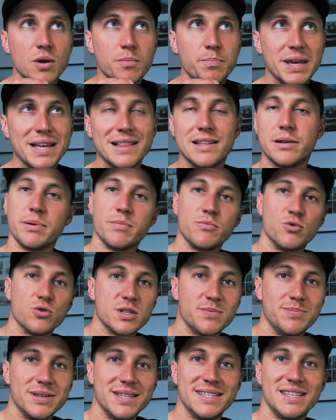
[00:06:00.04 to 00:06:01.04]
be a little bit more
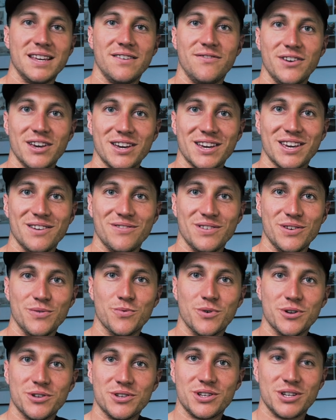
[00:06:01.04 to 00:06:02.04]
specific if you
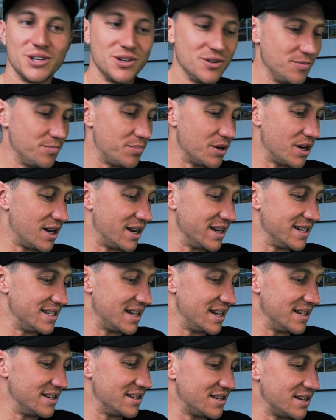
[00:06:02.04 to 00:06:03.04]
want to, but I
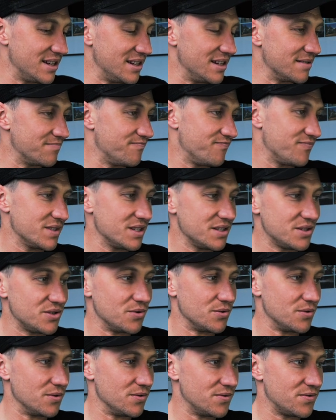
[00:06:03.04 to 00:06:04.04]
tend to
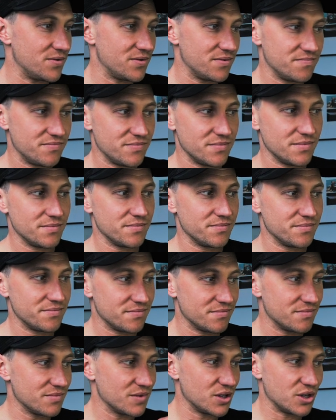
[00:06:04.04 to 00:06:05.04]
sort of
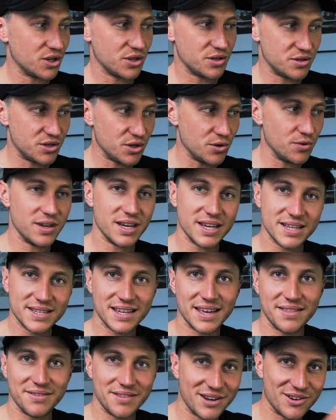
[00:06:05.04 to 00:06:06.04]
do this
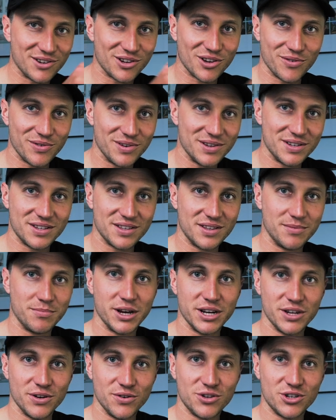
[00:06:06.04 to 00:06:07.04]
and then go into the
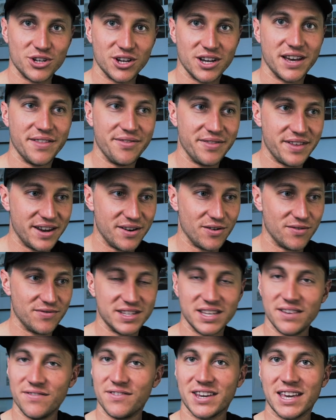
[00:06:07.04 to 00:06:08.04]
minutiae and then
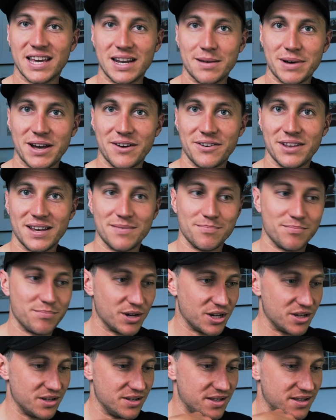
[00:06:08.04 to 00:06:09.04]
obviously forget about it,
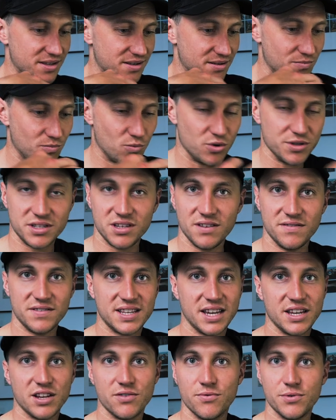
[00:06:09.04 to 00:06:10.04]
because once you've
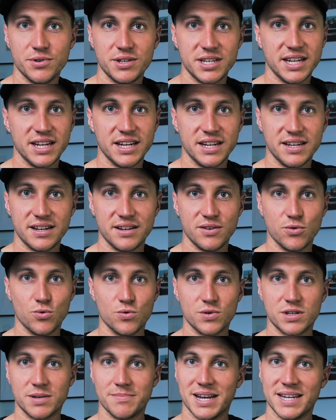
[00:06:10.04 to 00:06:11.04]
set your routine and
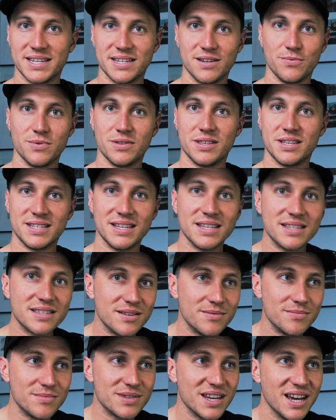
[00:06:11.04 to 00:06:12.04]
automate it with the
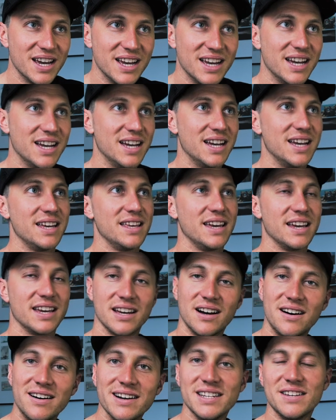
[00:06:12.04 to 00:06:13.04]
systems, it
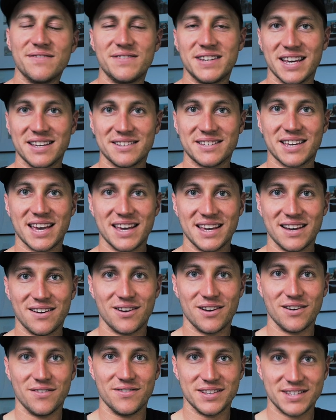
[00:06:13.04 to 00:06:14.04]
kind of takes care
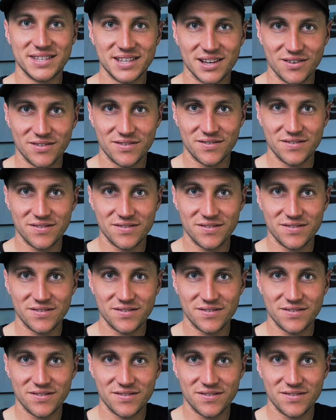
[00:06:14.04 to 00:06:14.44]
of itself.